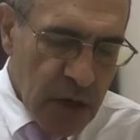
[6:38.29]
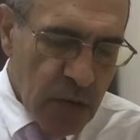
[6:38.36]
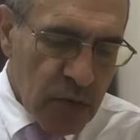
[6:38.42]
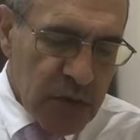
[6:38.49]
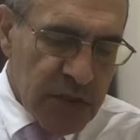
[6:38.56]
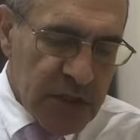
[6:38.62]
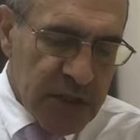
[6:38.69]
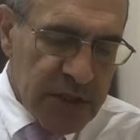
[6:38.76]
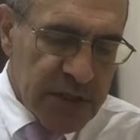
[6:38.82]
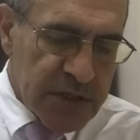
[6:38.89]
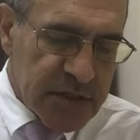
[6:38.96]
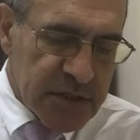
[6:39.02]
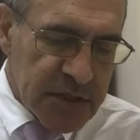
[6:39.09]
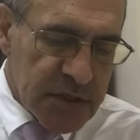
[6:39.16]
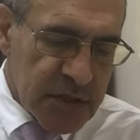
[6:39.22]
which
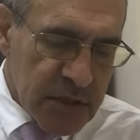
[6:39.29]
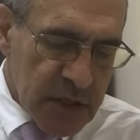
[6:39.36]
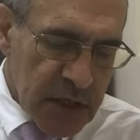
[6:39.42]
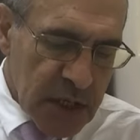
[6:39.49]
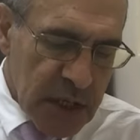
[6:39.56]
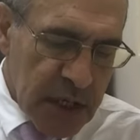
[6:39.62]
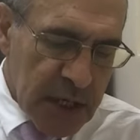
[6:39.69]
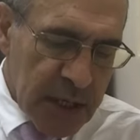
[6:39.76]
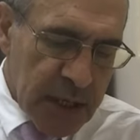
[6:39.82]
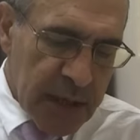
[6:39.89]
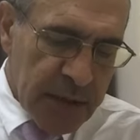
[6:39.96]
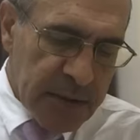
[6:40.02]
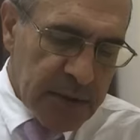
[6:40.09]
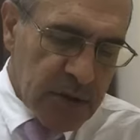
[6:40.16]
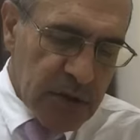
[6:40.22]
is
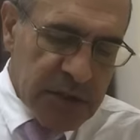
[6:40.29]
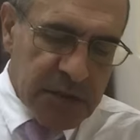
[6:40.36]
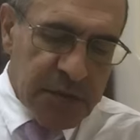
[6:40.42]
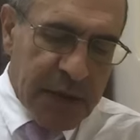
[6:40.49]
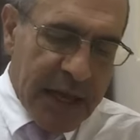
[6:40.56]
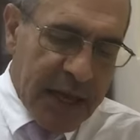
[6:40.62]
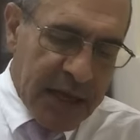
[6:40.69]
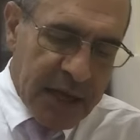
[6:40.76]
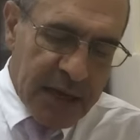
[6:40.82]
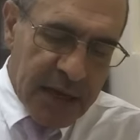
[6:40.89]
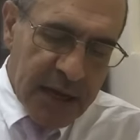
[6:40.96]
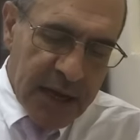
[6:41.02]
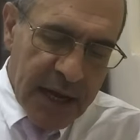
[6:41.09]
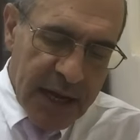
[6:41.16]
to explain